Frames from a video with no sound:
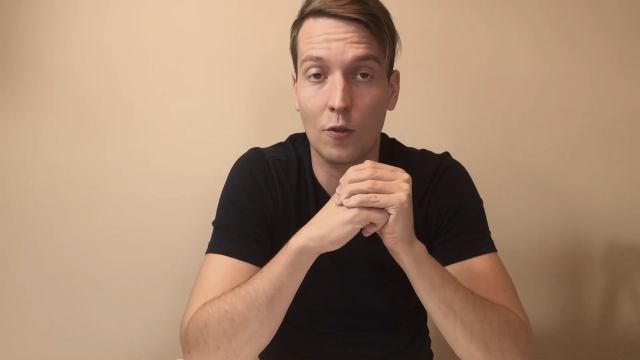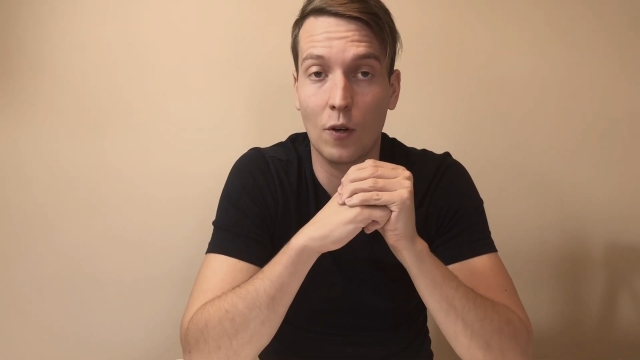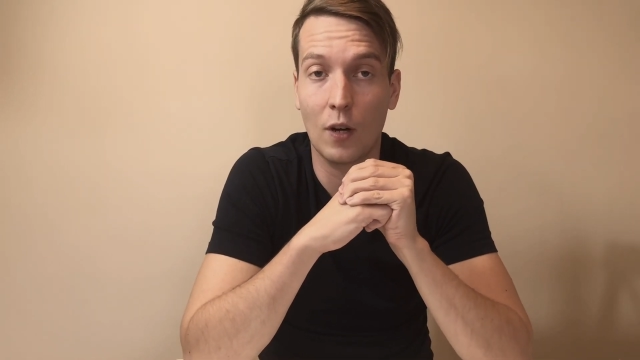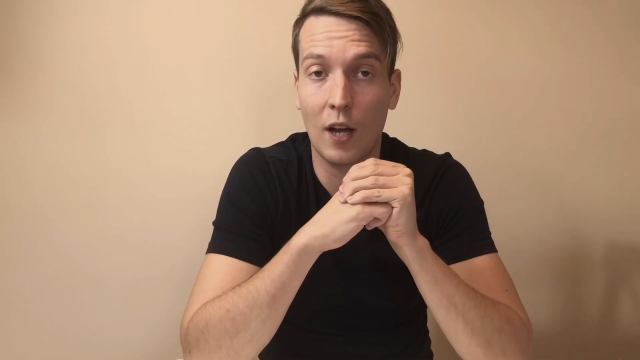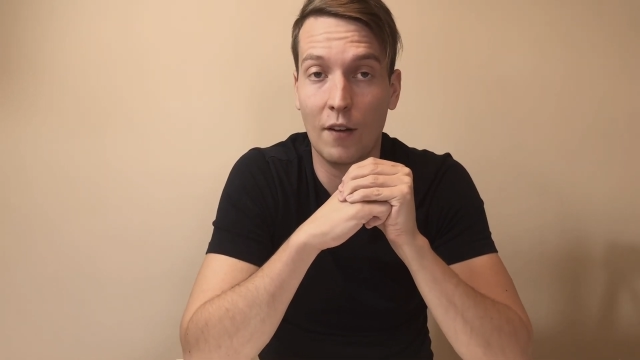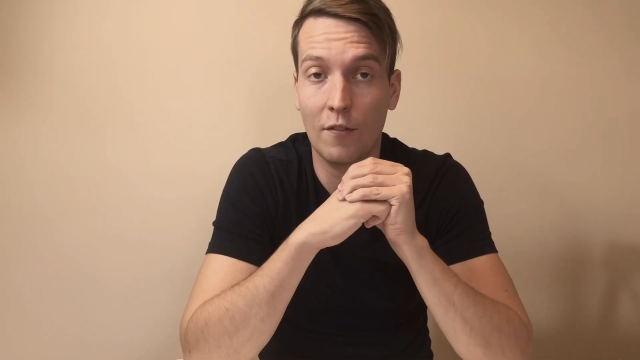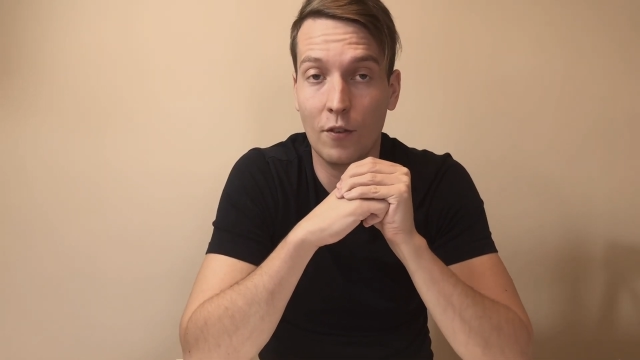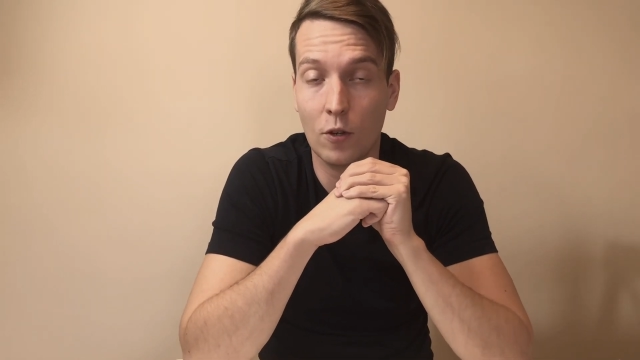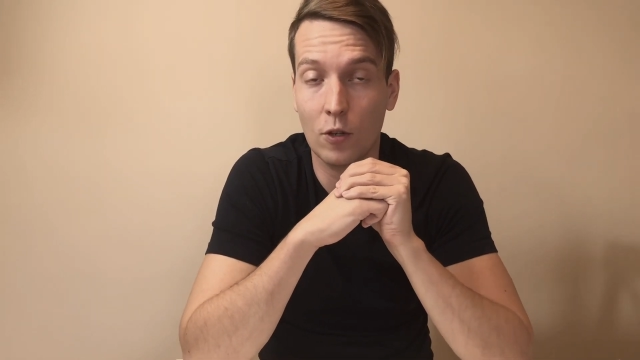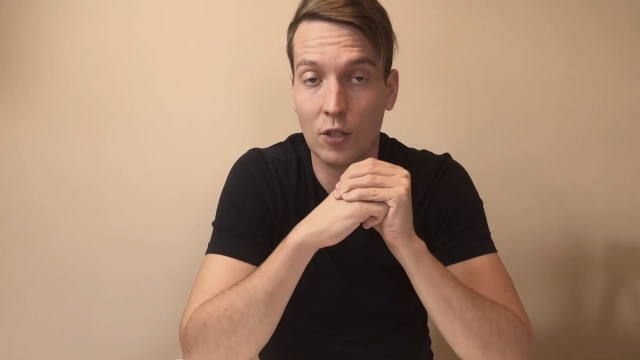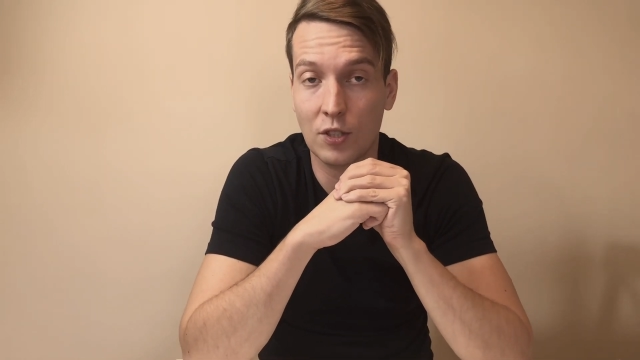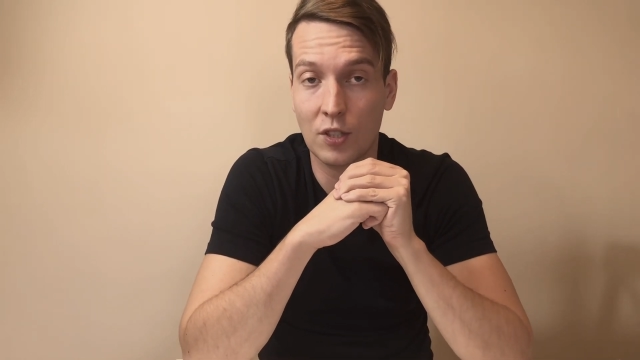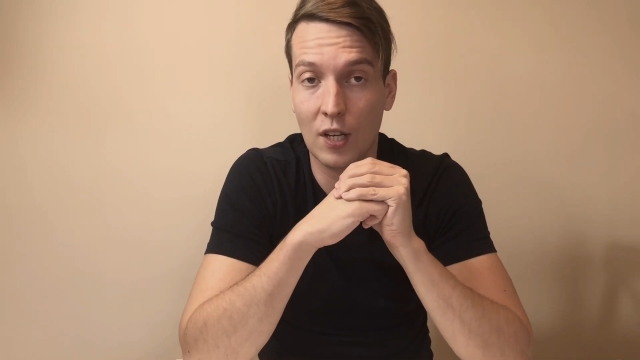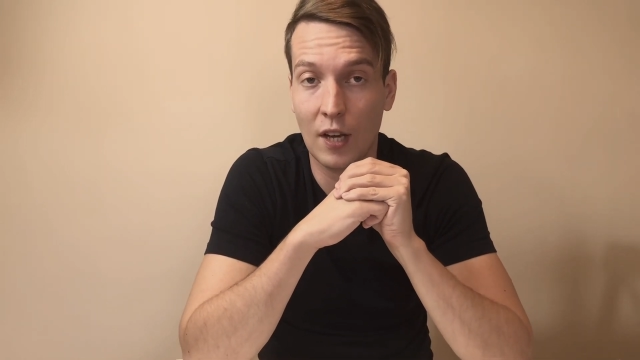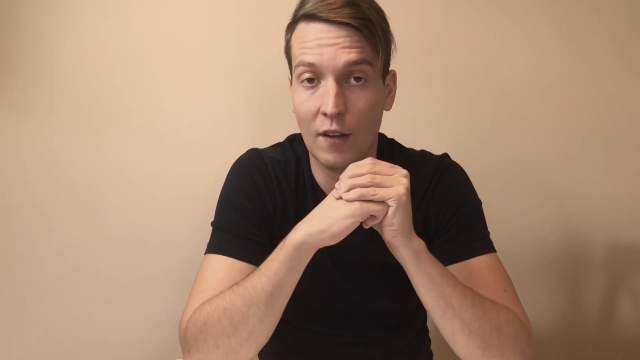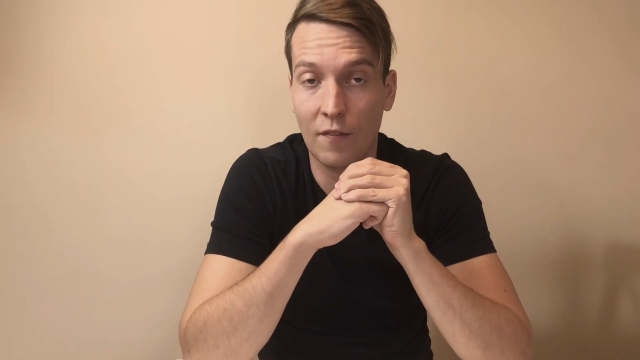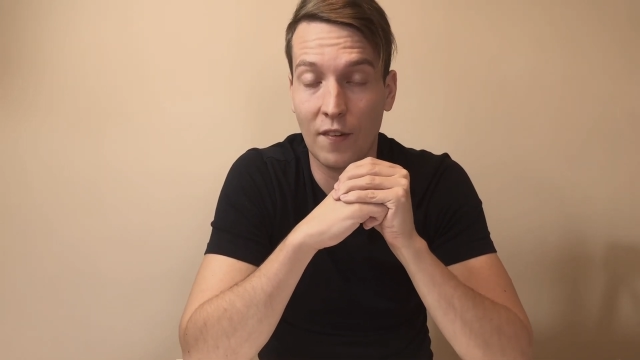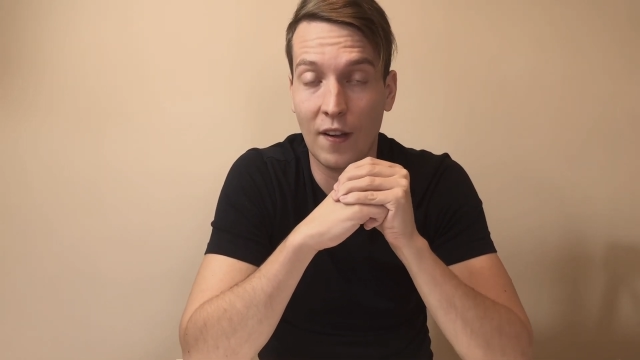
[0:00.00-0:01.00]
you love
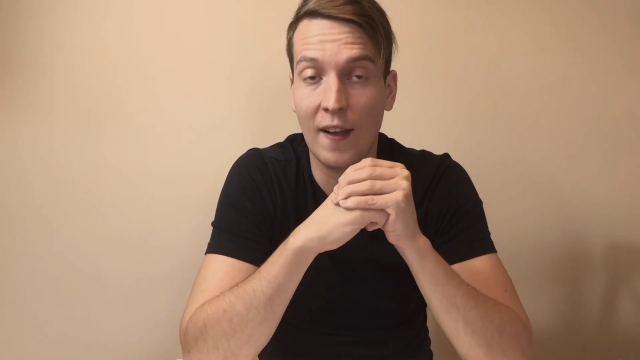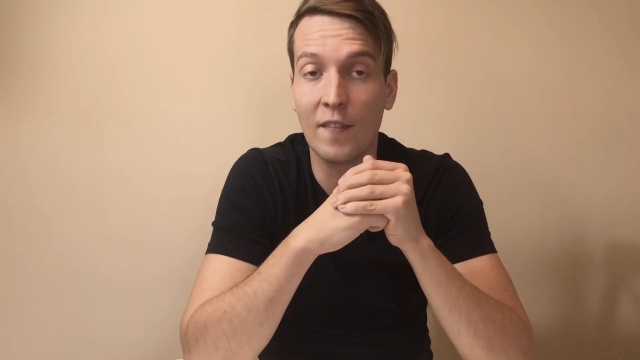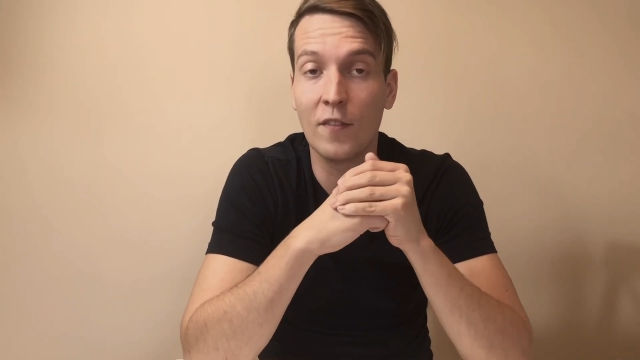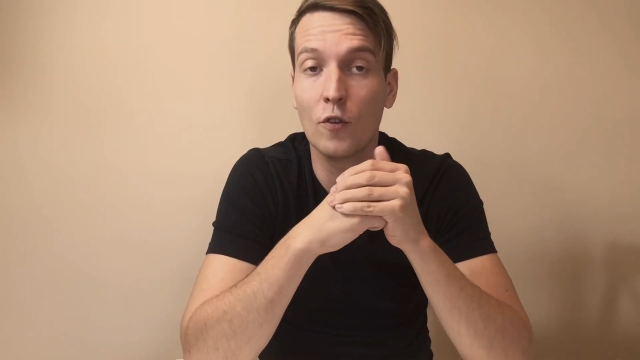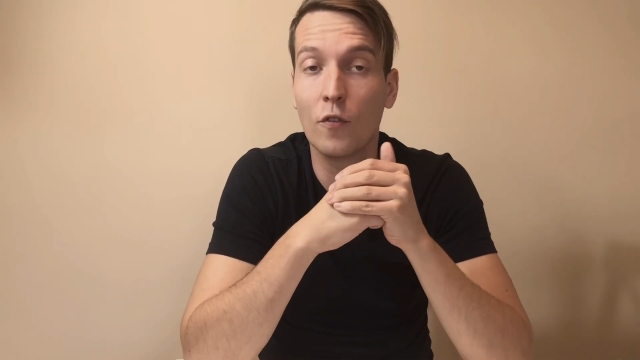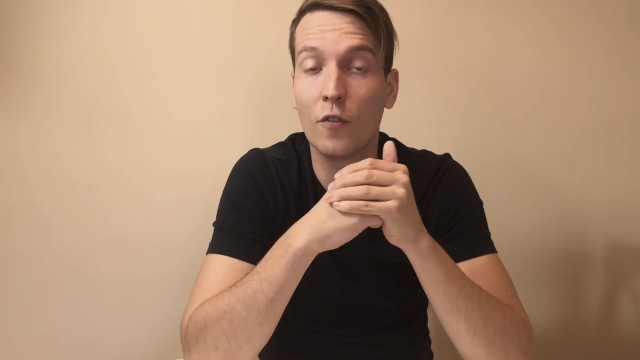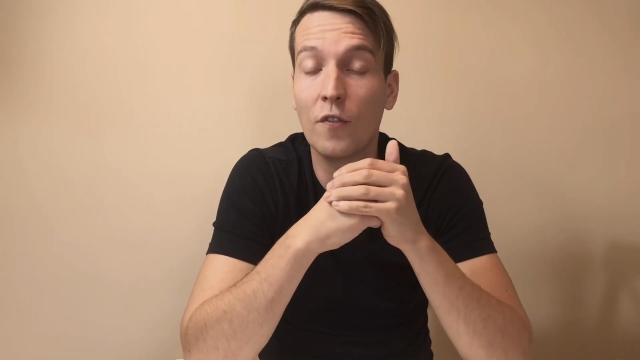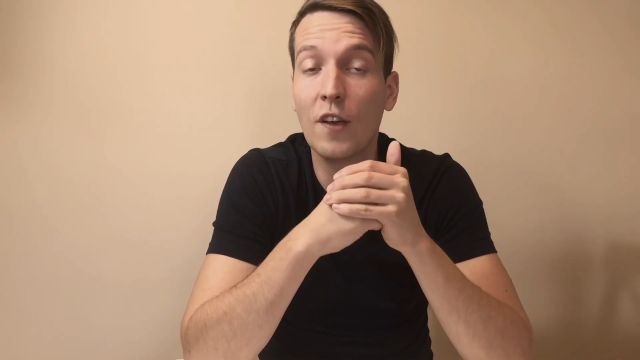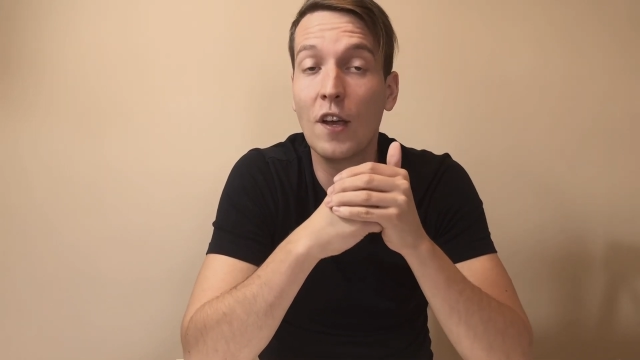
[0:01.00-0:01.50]
yourself and you feel